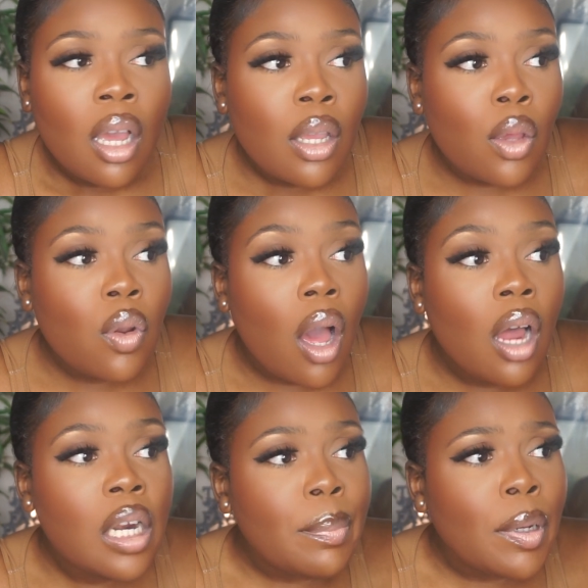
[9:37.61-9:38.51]
You're not
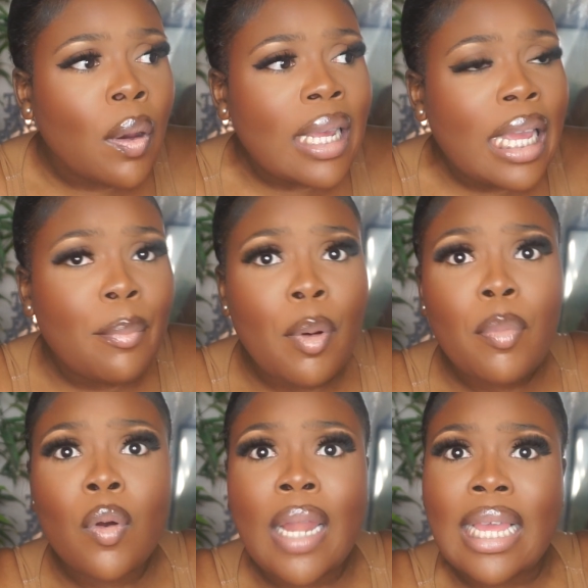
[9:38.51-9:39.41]
hungry, but you're eating
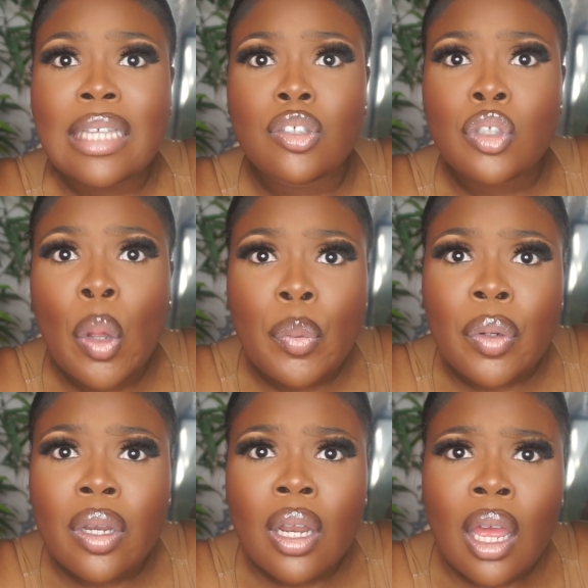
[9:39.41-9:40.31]
popcorn like a
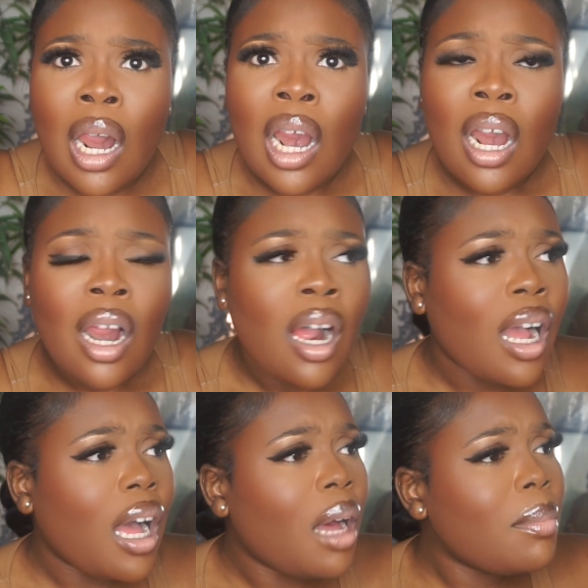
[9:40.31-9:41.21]
stone.
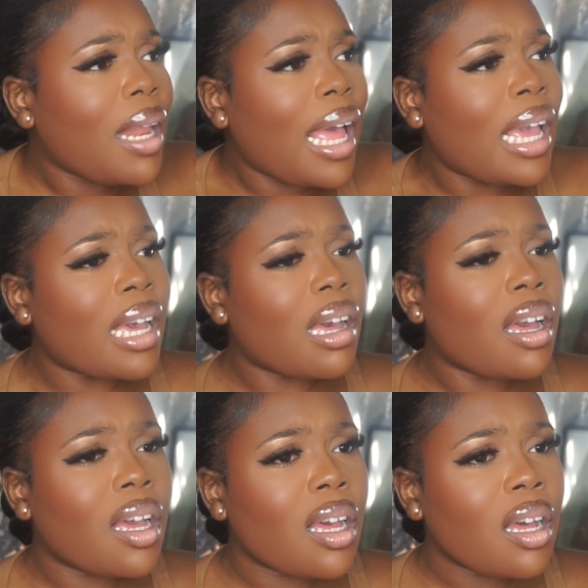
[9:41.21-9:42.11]
I'm like,
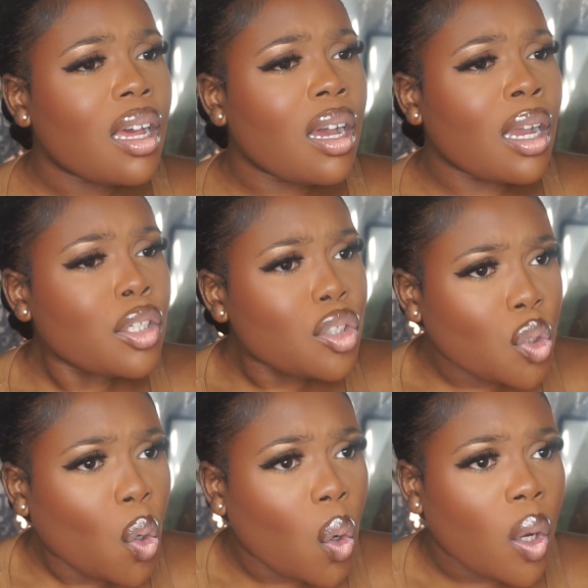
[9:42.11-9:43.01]
are you
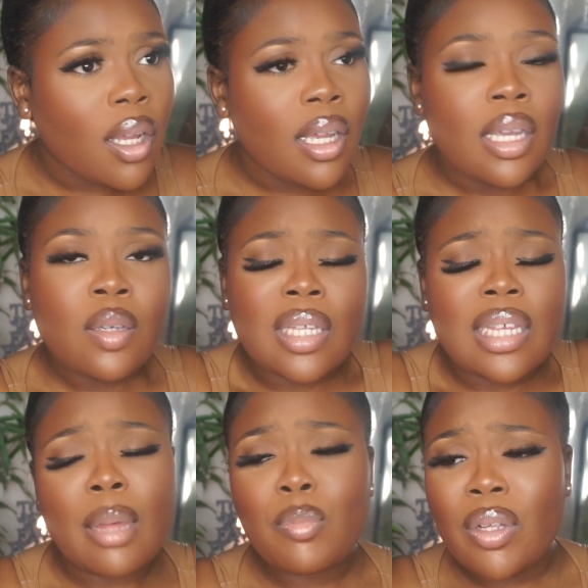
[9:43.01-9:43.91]
sure? He's like,
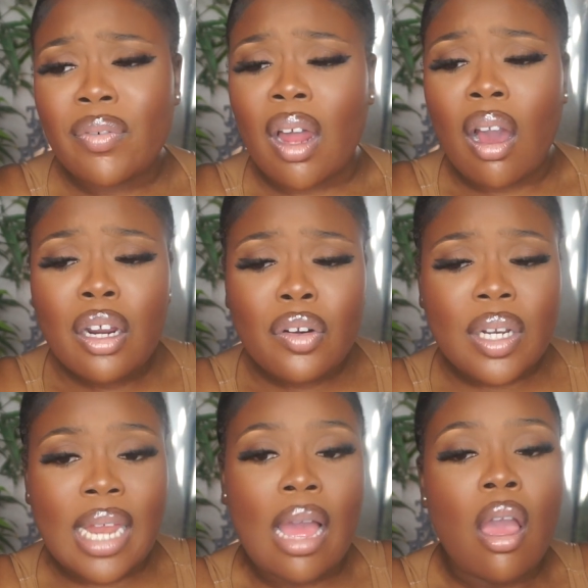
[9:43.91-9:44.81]
yeah, I'm not even
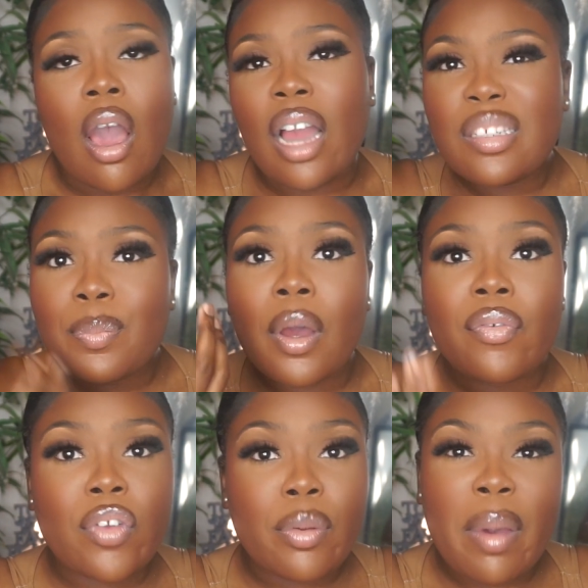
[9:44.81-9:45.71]
hungry. Like, I just put a
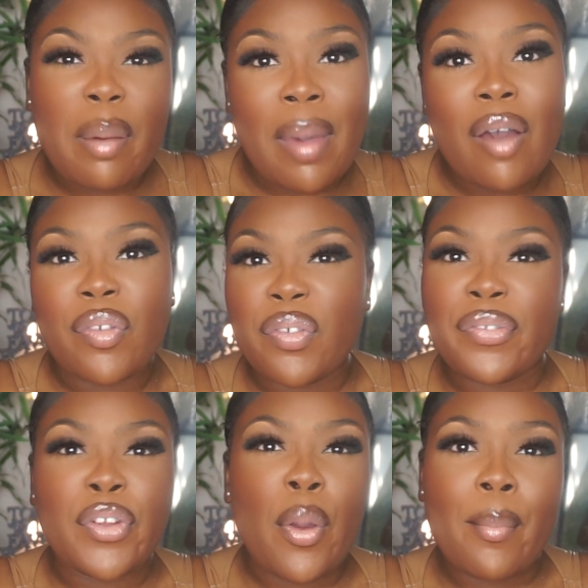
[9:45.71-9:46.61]
few in my mouth if
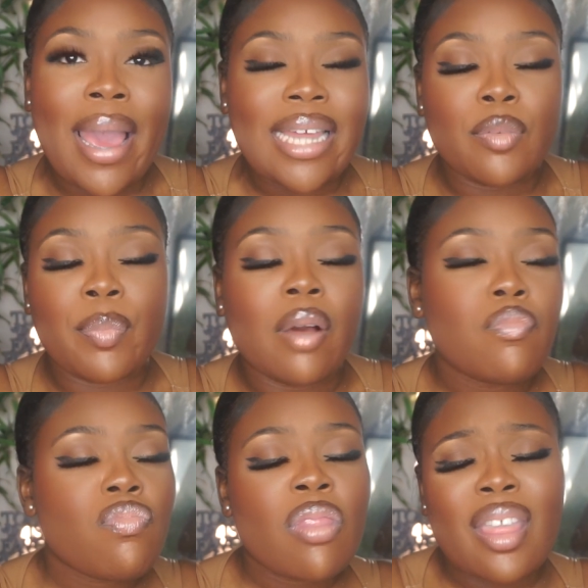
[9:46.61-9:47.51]
you don't mind, but
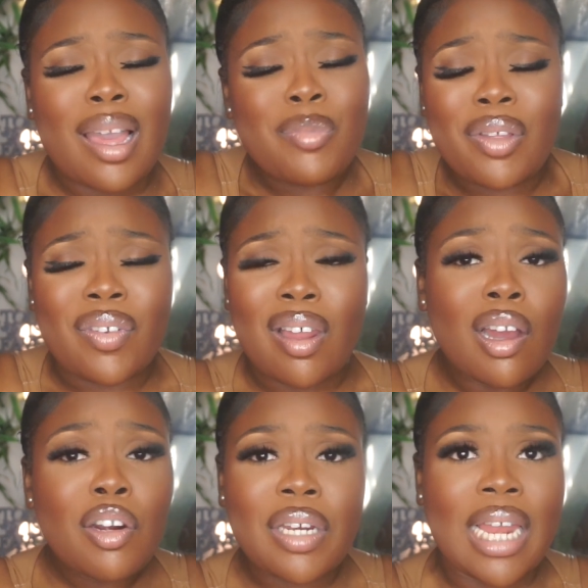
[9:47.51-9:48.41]
I'm not even
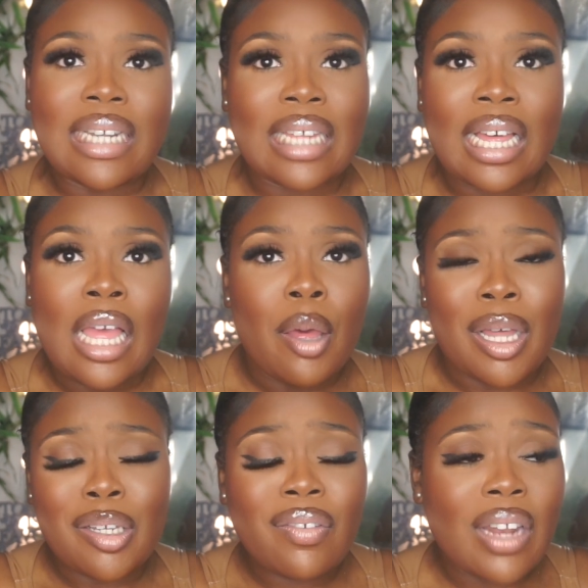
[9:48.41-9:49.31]
hungry like that.
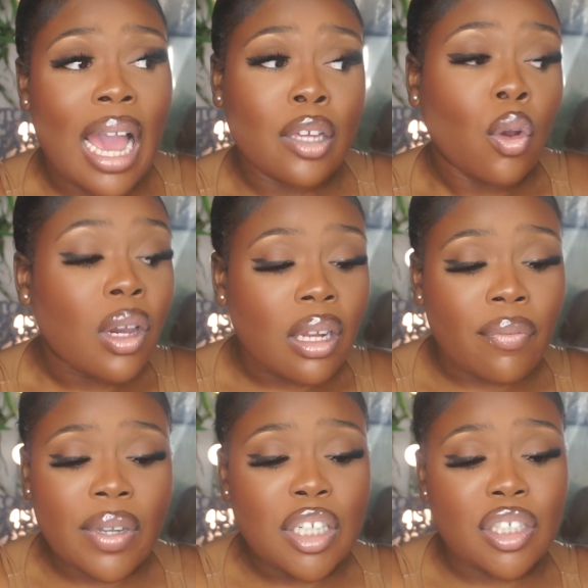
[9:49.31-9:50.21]
I don't even know how you're gonna
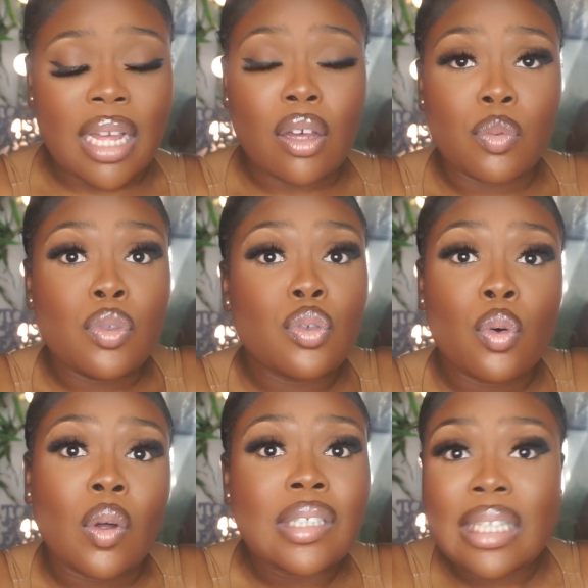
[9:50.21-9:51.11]
finish that because we
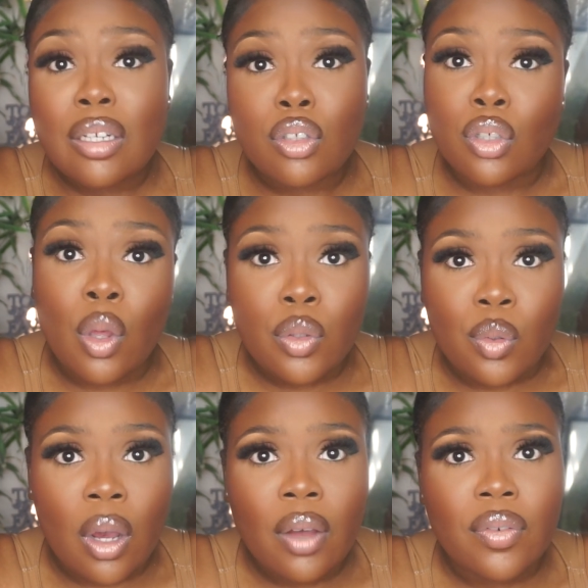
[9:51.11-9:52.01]
still got dinner to go
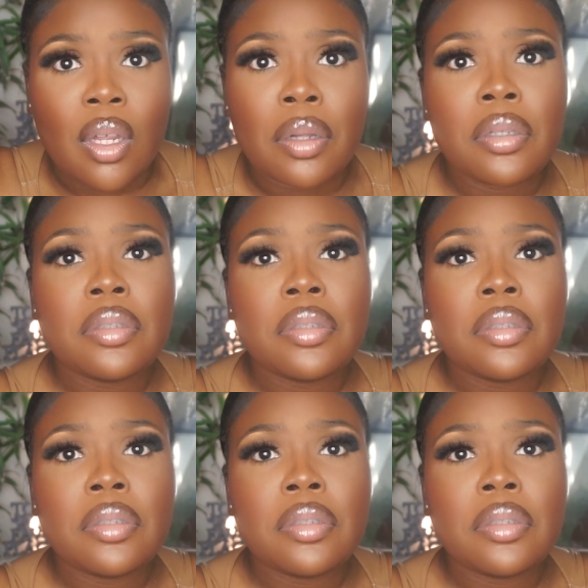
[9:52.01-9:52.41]
to after.